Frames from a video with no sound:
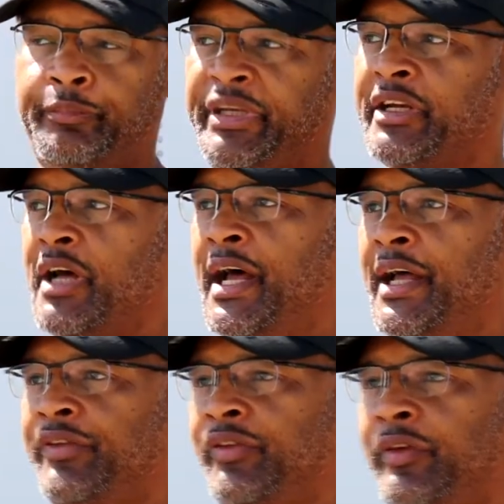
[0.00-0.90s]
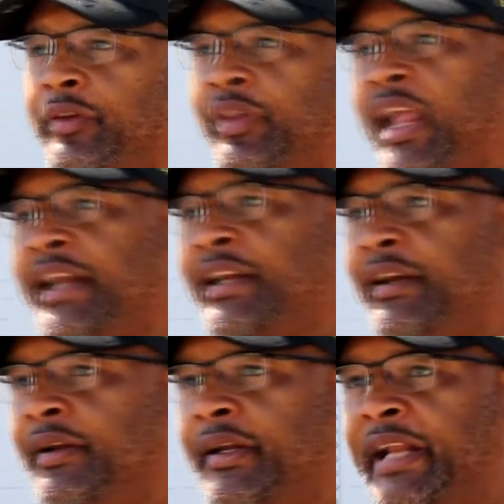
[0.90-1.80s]
Because they
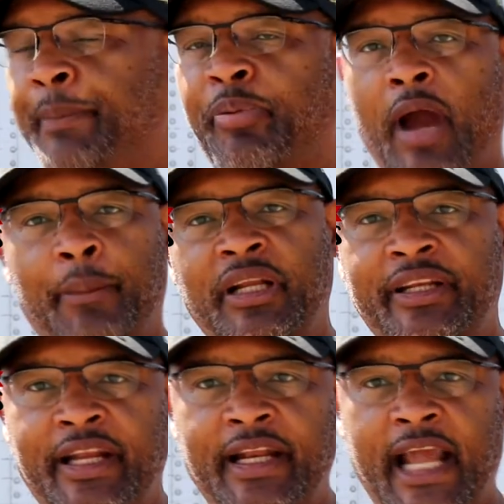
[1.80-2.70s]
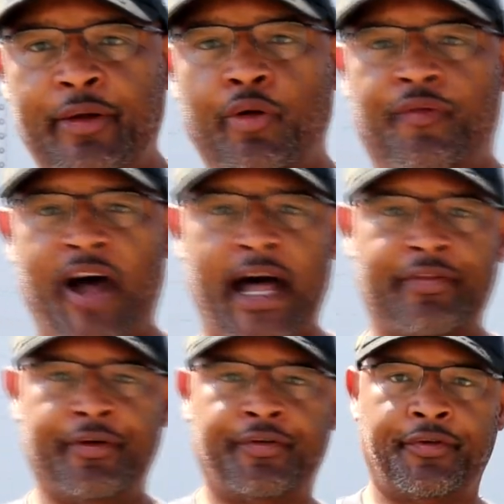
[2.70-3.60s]
they probably didn't have no
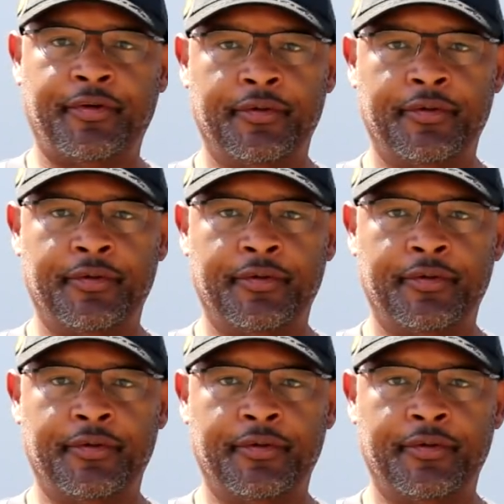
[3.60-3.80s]
fathers